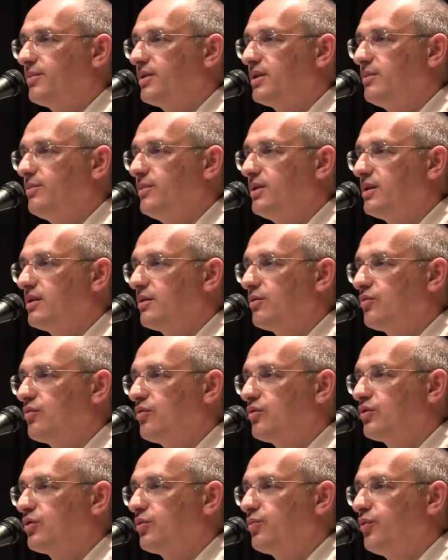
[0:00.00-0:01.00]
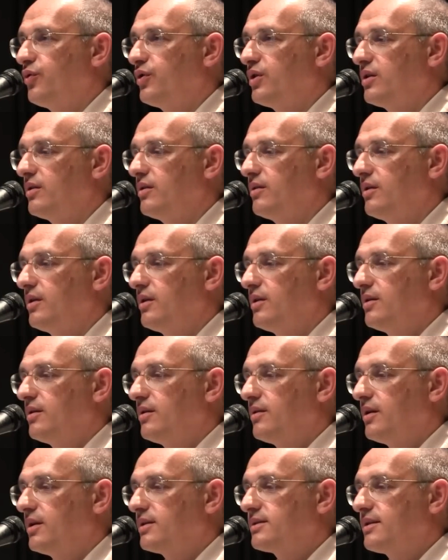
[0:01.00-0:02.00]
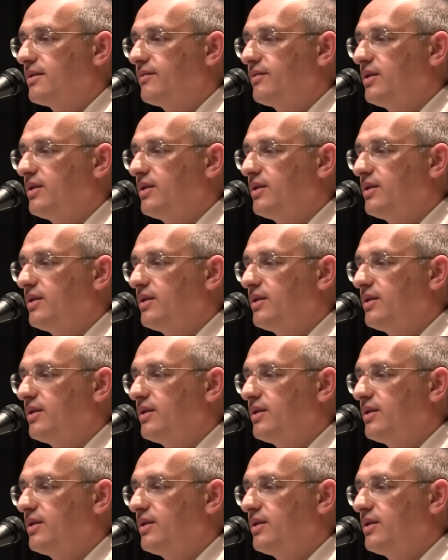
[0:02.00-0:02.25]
Now to learn the material.